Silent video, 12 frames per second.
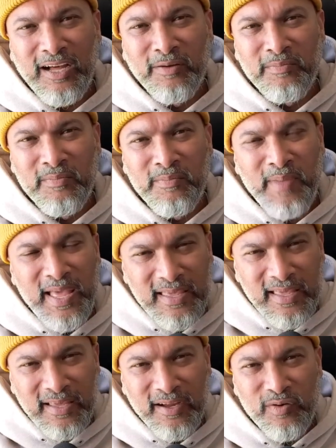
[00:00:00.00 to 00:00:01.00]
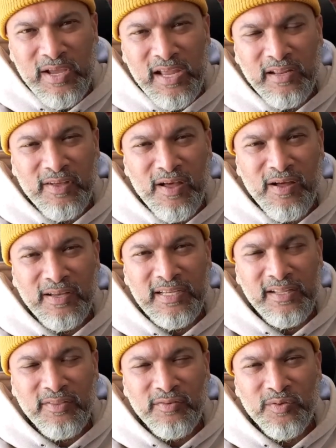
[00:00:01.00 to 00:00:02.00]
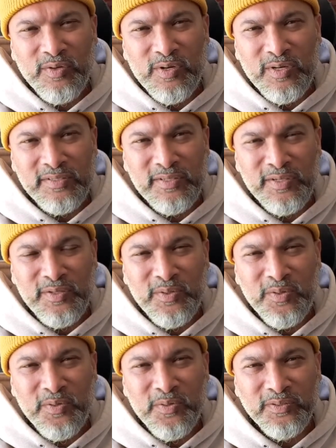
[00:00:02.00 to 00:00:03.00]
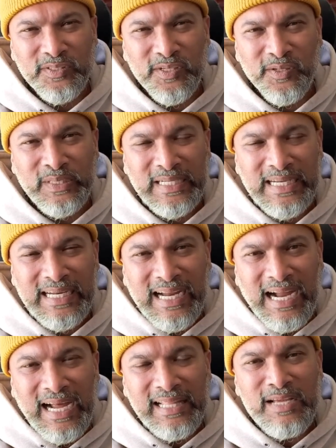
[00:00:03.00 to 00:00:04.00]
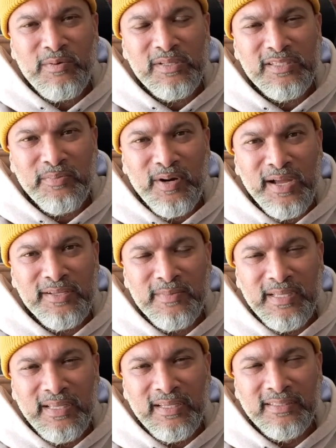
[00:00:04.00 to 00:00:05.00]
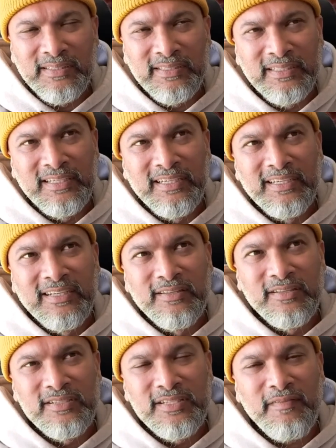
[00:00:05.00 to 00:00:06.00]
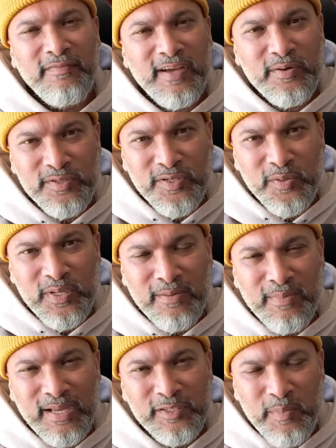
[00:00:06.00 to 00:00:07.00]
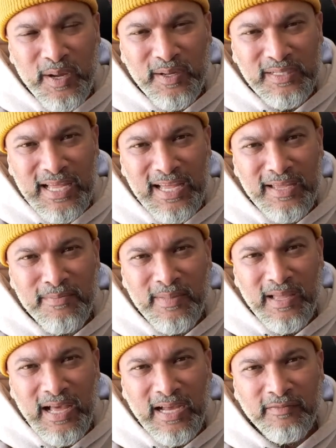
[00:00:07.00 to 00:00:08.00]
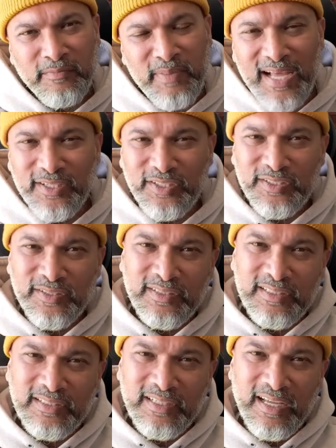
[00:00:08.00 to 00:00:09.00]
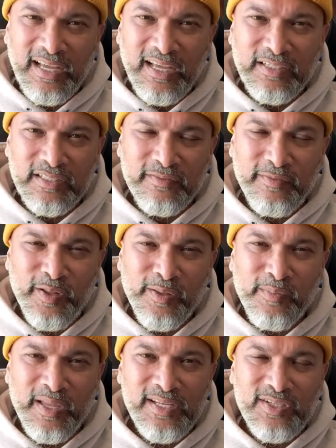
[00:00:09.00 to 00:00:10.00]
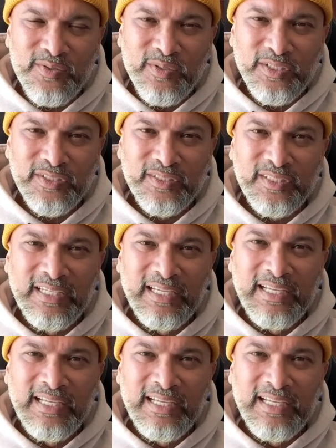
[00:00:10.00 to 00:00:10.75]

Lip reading: making creative content through Good is the New Cool. So I think what surprised me is the stuff I was doing in my spare time out of passion and just following my intuition.